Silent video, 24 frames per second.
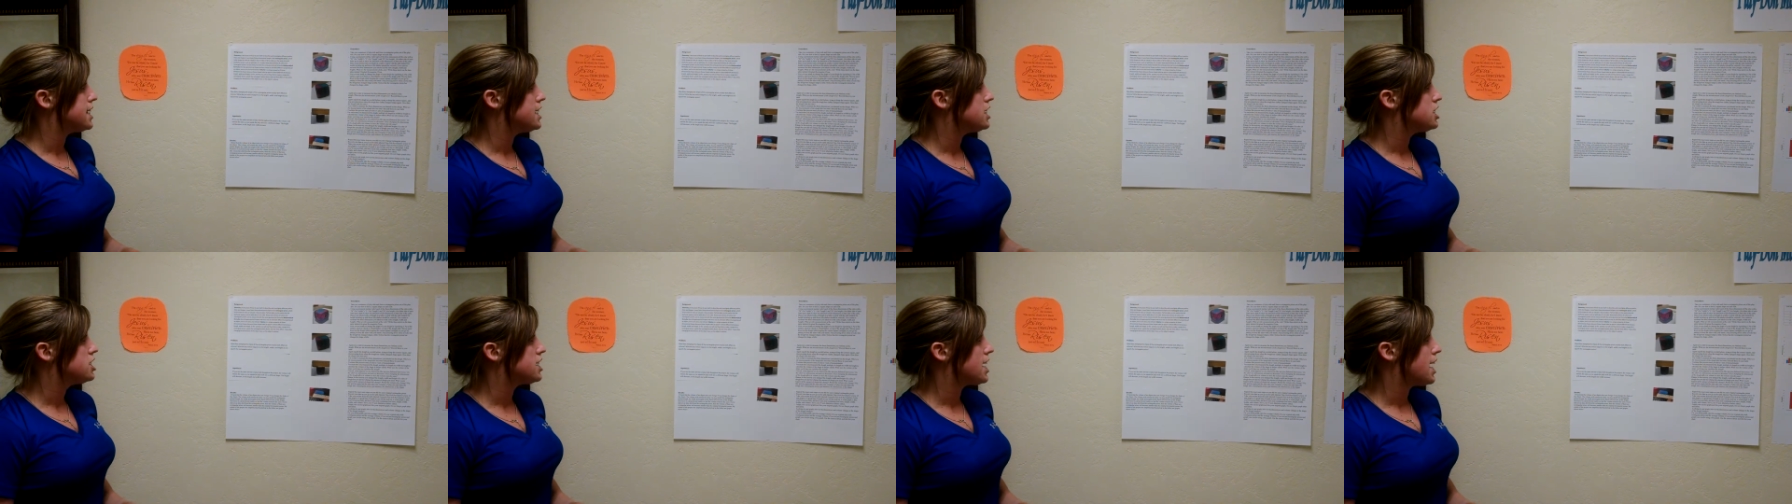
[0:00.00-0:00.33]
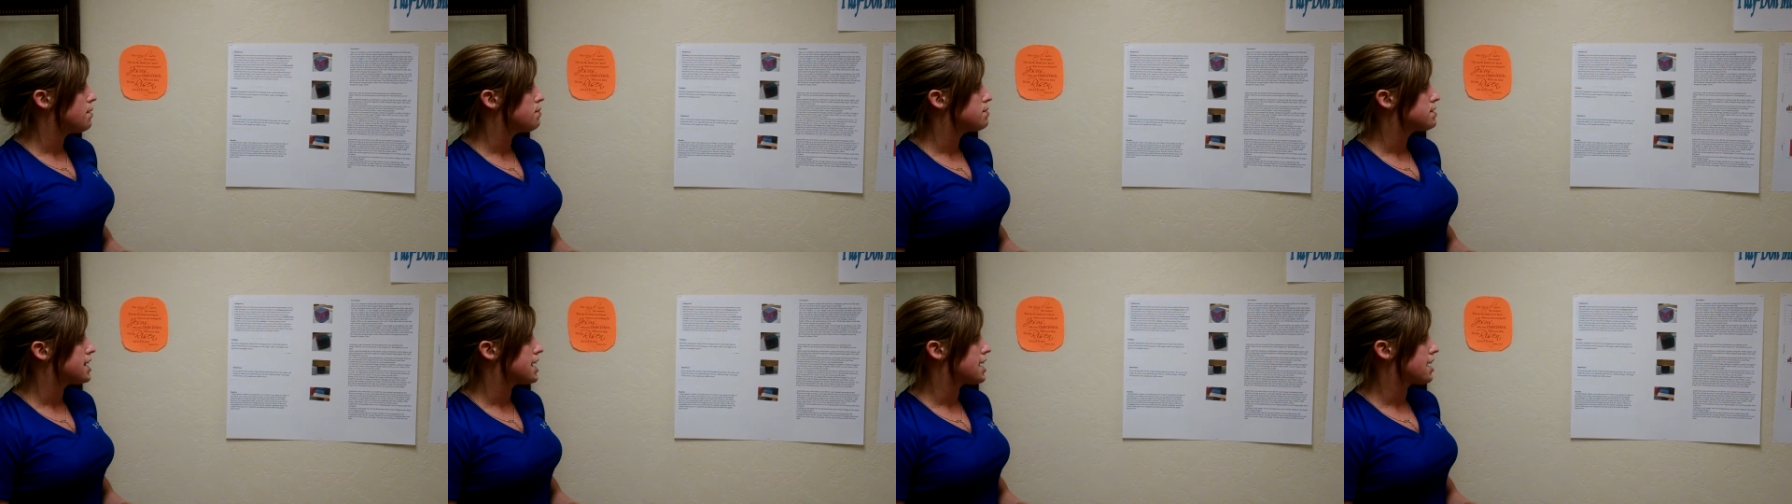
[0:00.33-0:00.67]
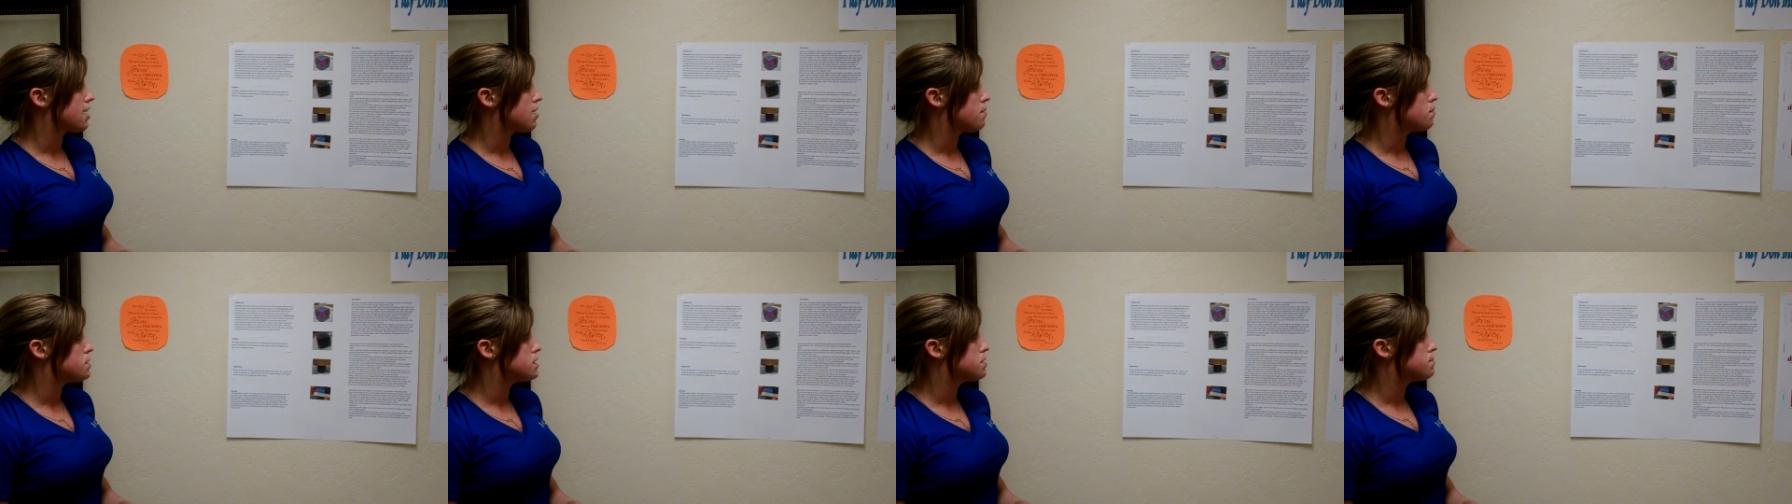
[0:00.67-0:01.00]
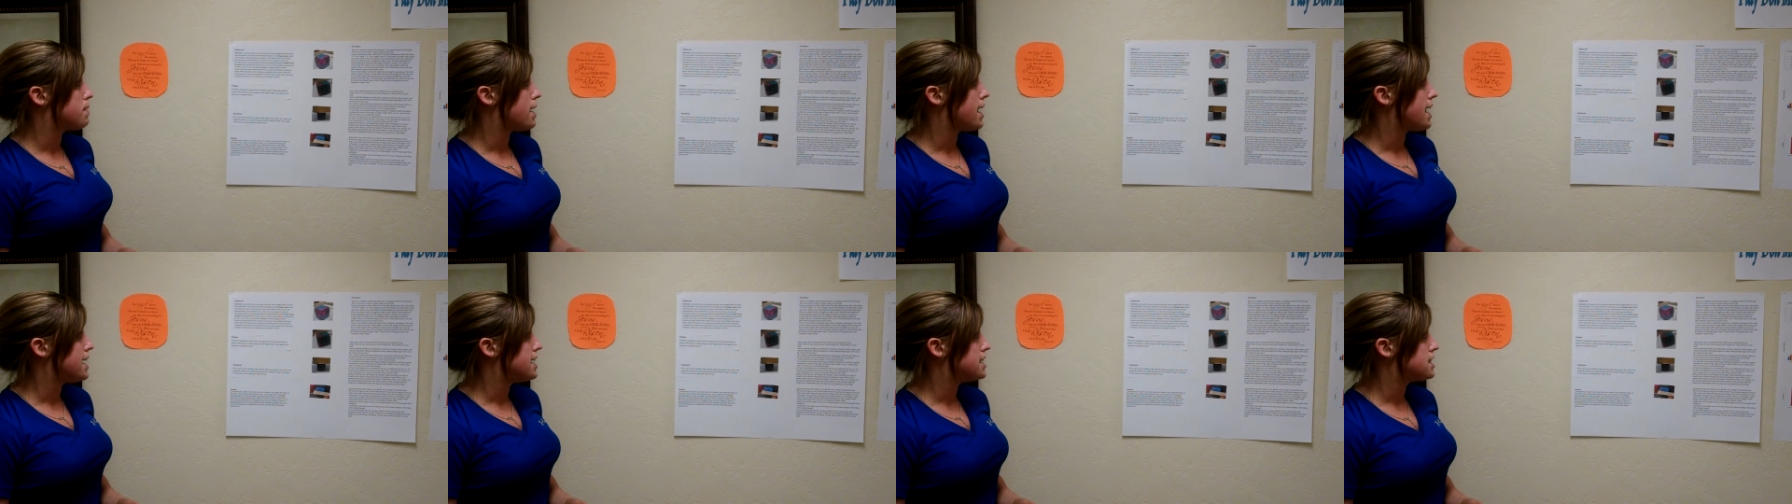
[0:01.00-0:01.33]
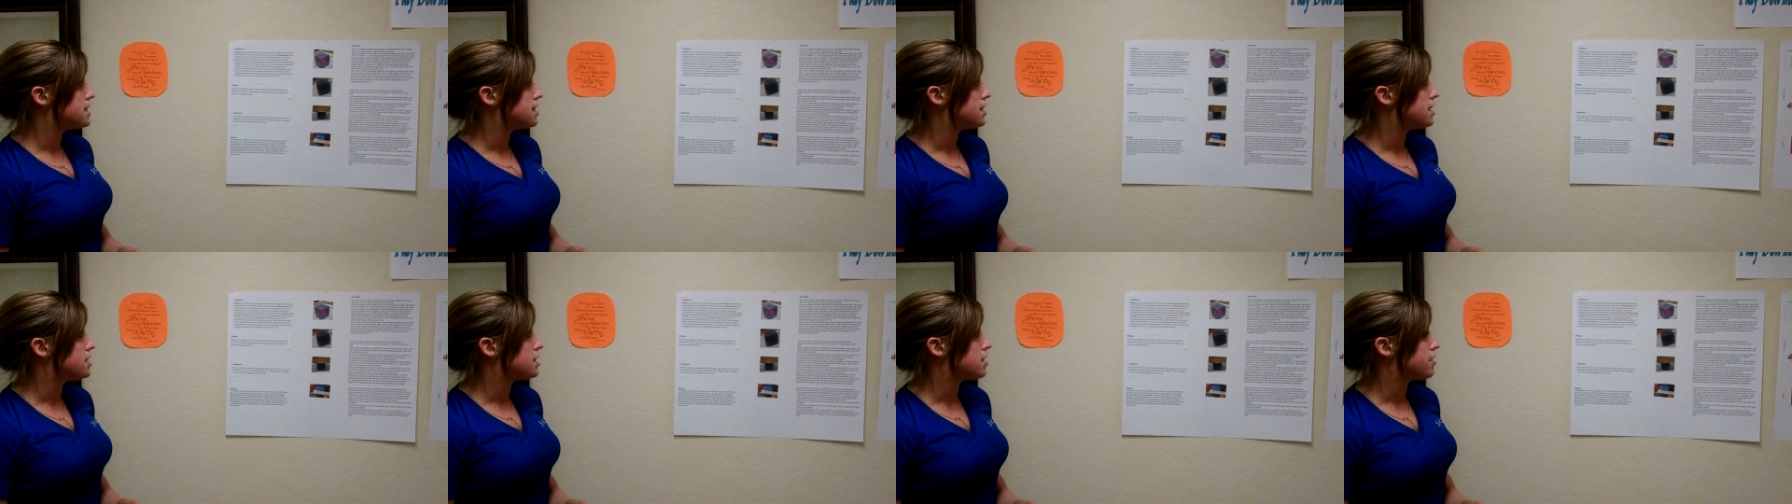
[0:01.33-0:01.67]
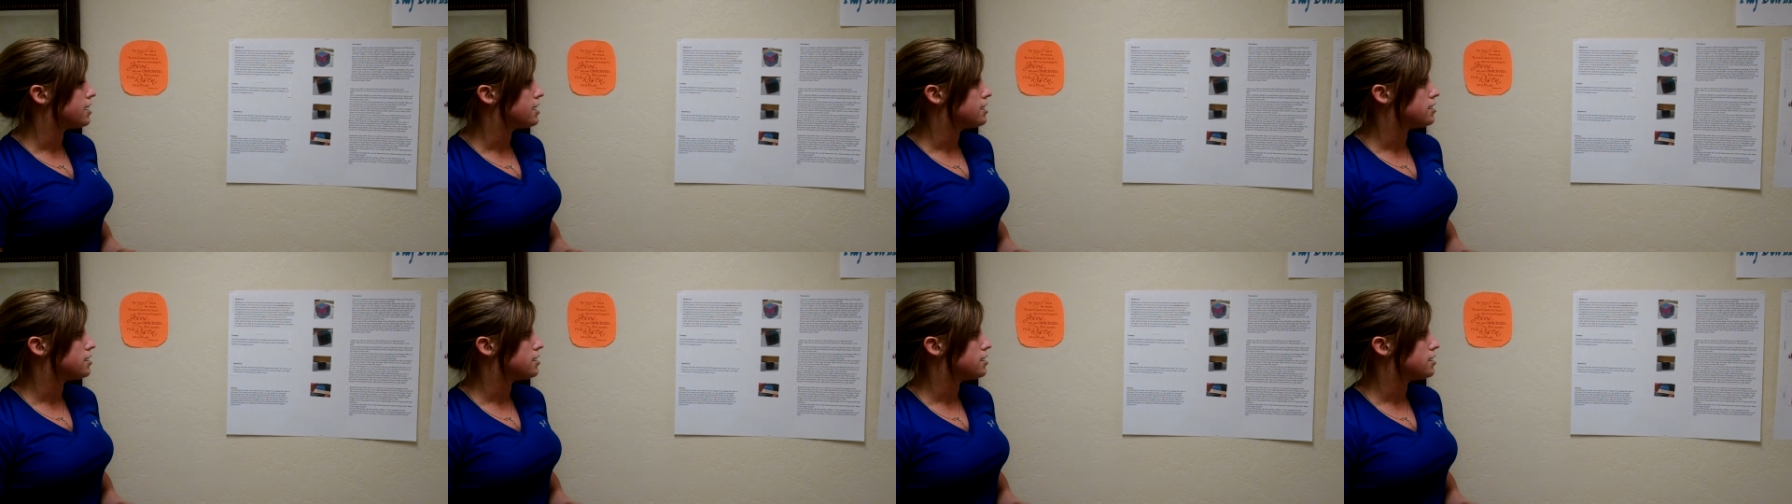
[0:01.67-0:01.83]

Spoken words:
these shapes take up space in